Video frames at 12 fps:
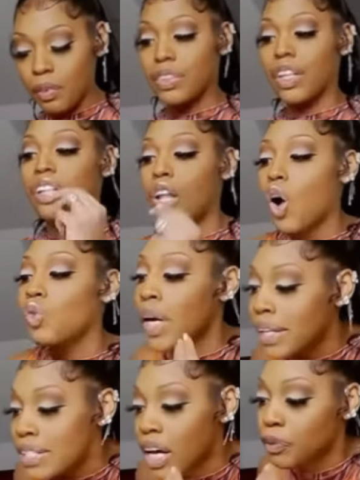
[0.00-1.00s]
The
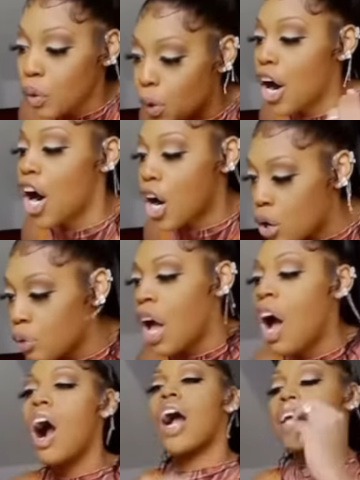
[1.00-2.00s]
Glorillas of the world
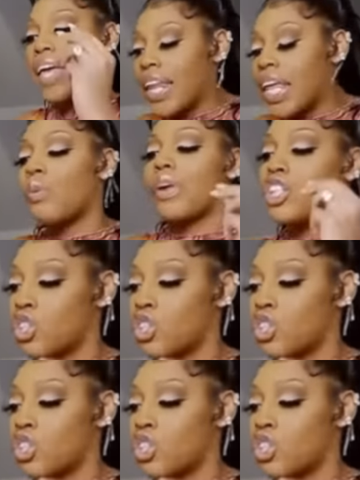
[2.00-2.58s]
are getting ready